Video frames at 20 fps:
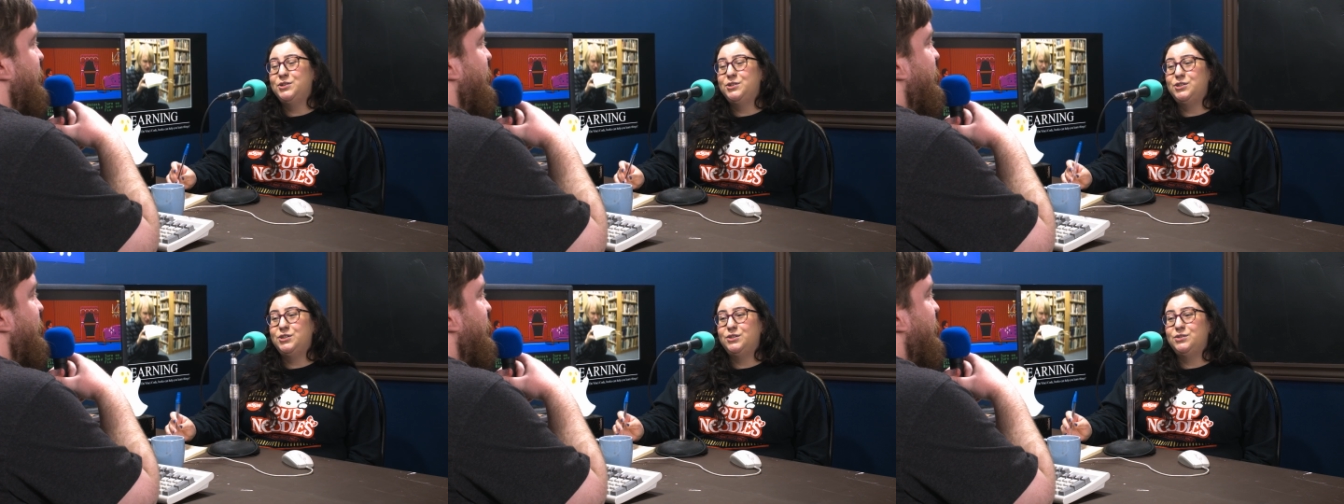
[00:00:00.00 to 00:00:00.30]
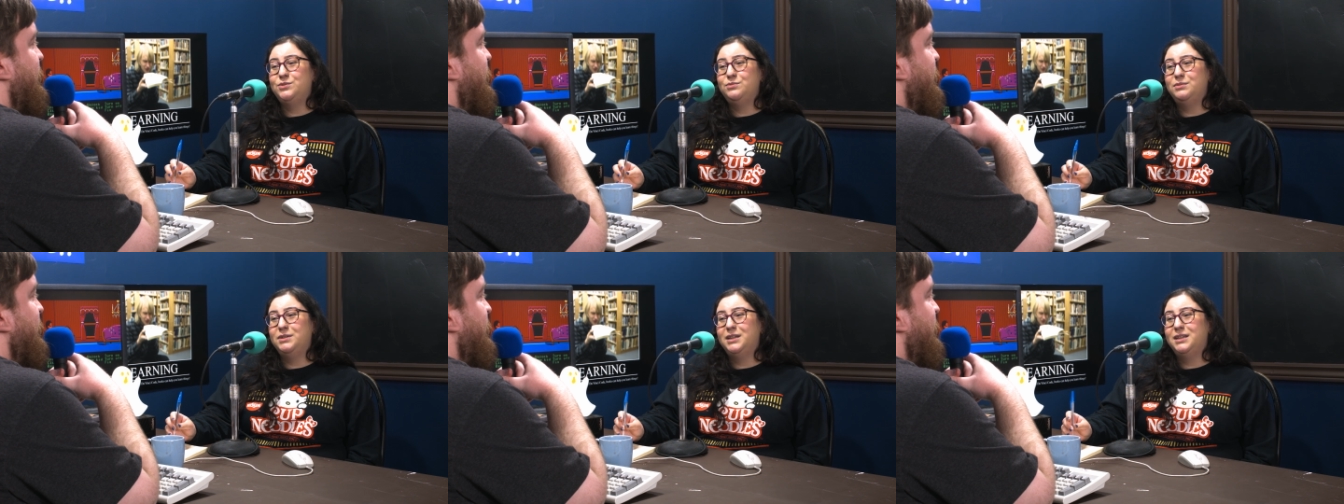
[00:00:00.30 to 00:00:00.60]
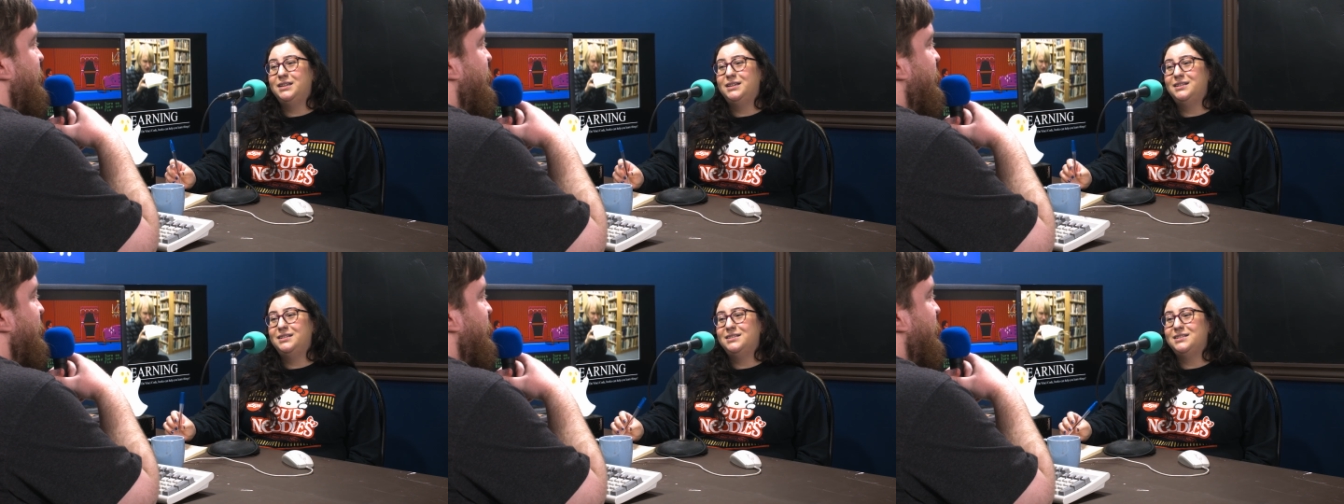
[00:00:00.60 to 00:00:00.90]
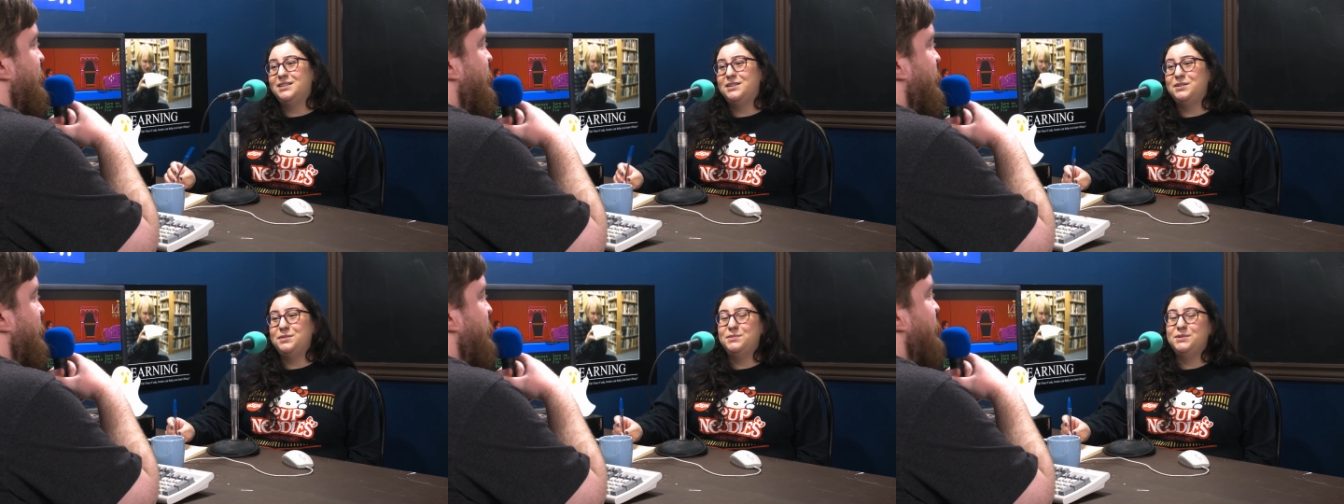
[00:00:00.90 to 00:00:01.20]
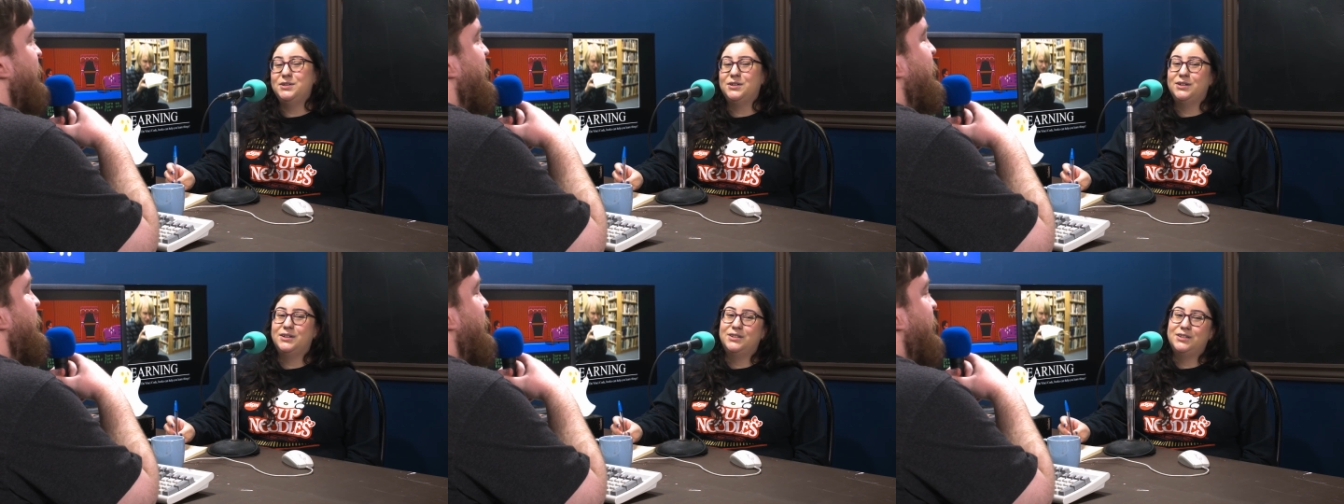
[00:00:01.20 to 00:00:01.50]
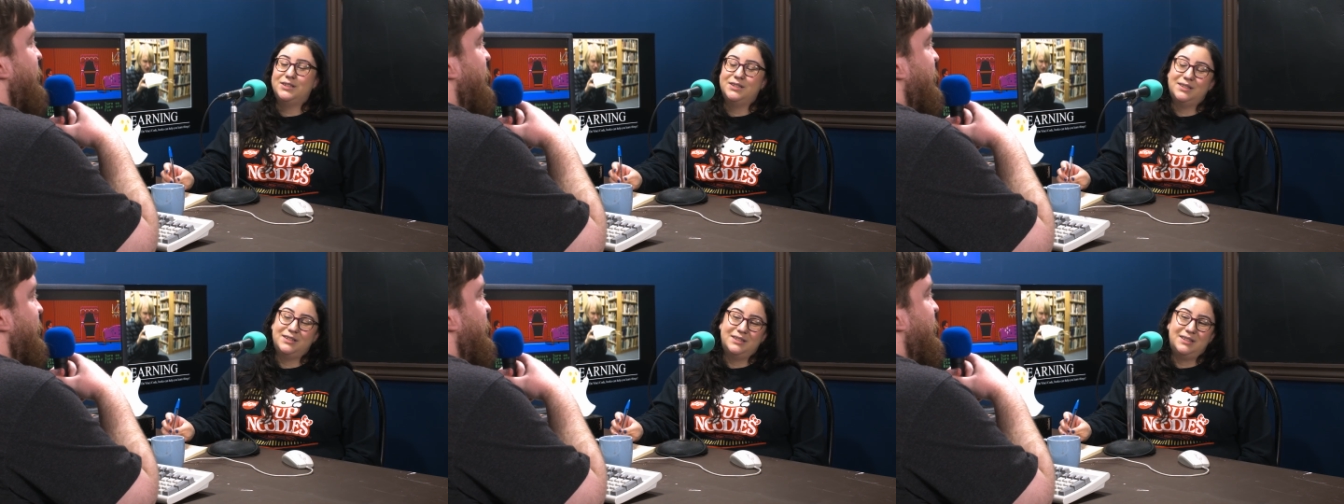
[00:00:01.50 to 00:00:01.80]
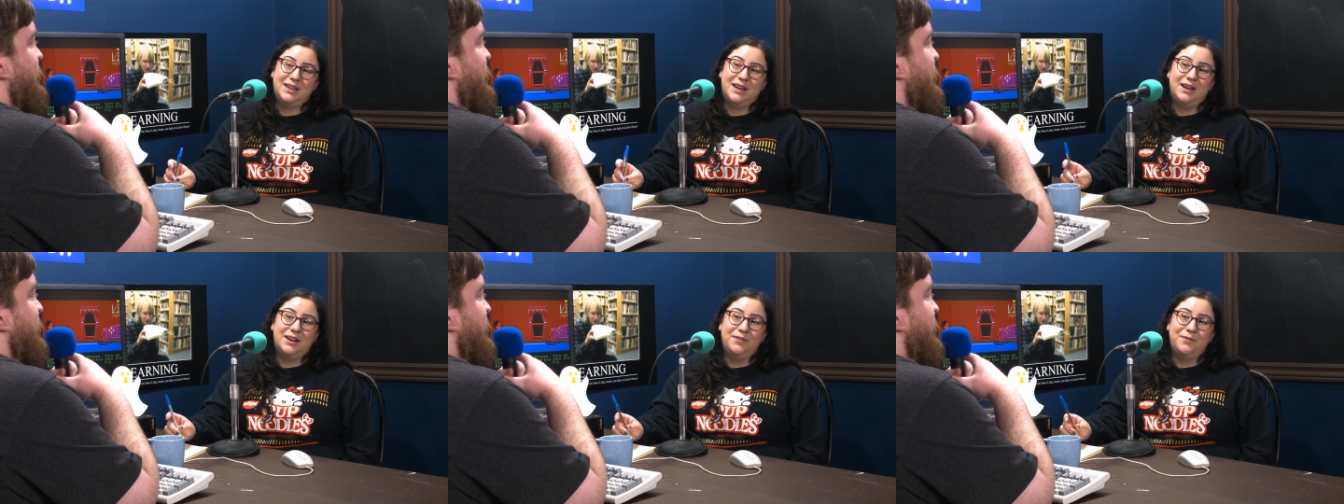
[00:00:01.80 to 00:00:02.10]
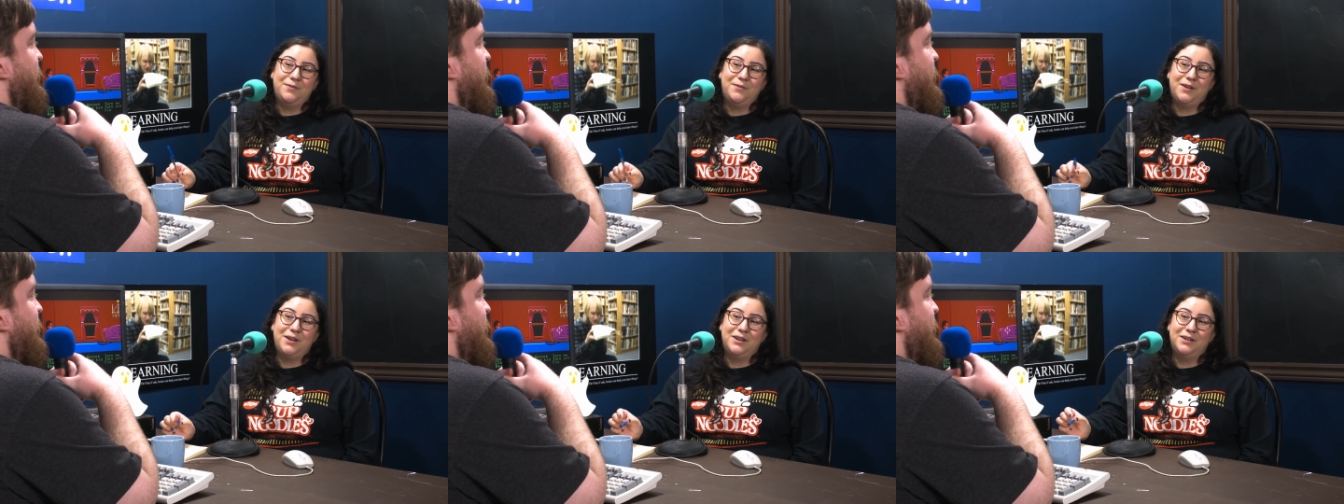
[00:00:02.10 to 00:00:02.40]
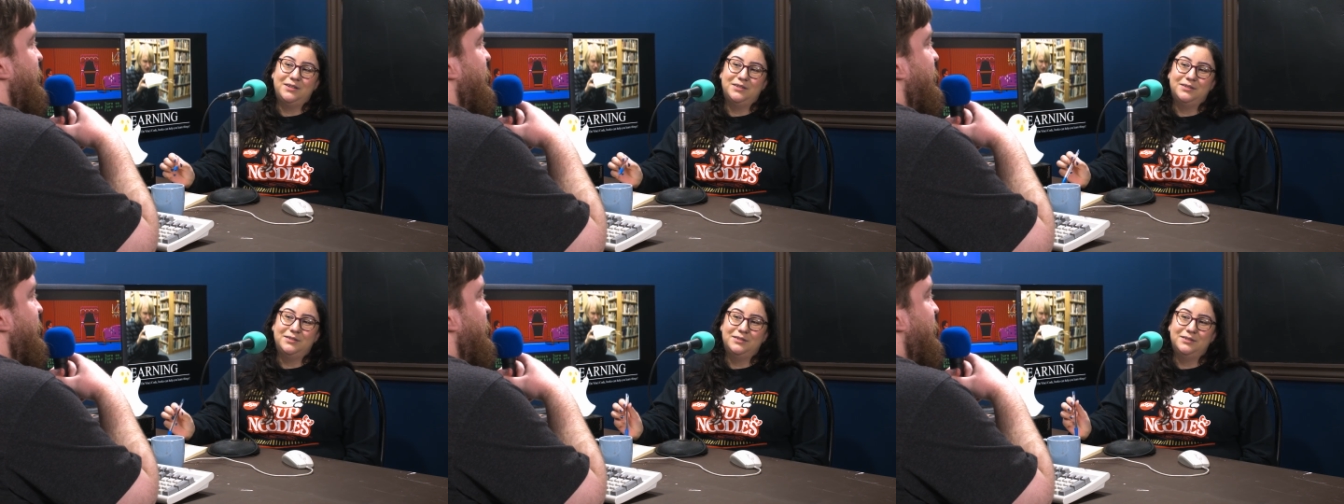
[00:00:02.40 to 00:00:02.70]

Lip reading: and shoot, like sometimes they're just kind of fun.